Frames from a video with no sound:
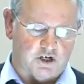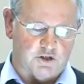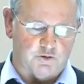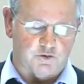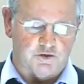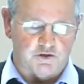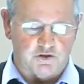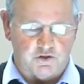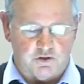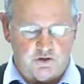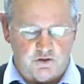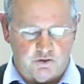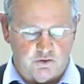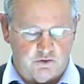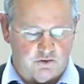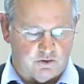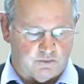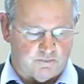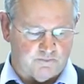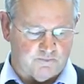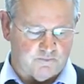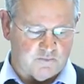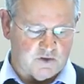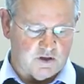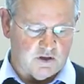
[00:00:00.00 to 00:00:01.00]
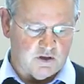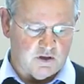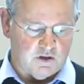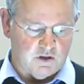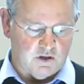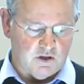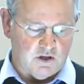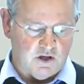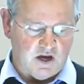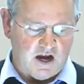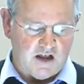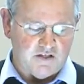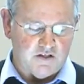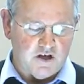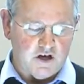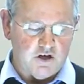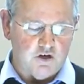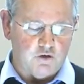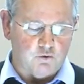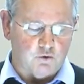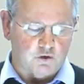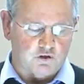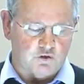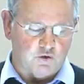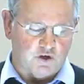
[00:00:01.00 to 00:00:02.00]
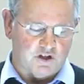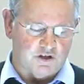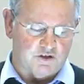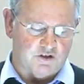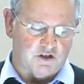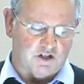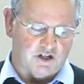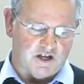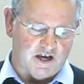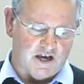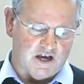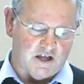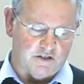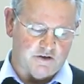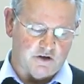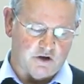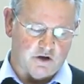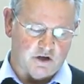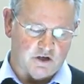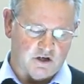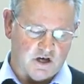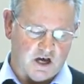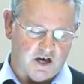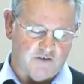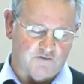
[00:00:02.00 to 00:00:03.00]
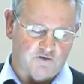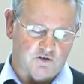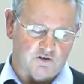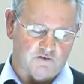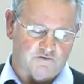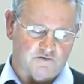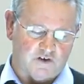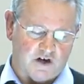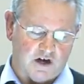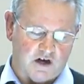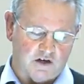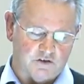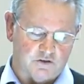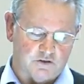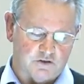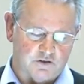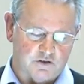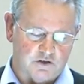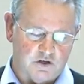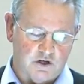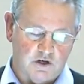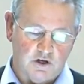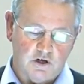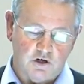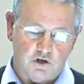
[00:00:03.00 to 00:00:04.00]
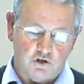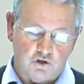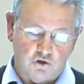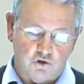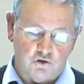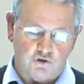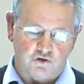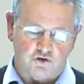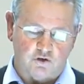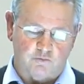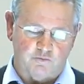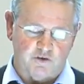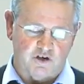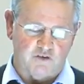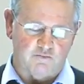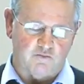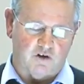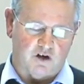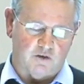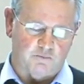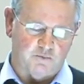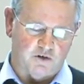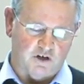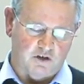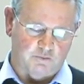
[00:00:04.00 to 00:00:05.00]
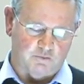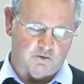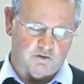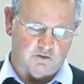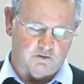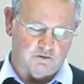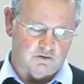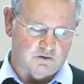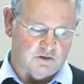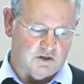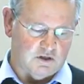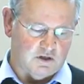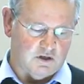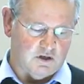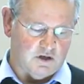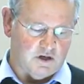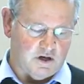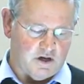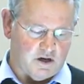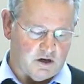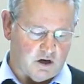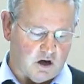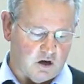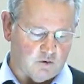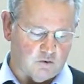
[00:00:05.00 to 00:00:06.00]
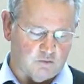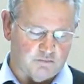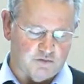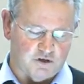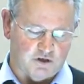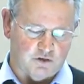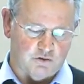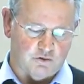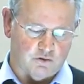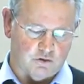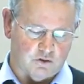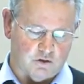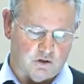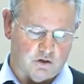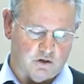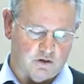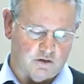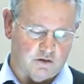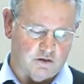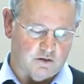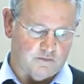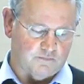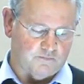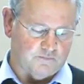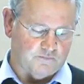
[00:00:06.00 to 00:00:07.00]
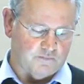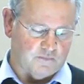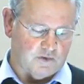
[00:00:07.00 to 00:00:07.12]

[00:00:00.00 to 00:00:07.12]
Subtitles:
judgments and do them. And then you will dwell in the land that I gave to your fathers. You shall be my people, and I will be your God.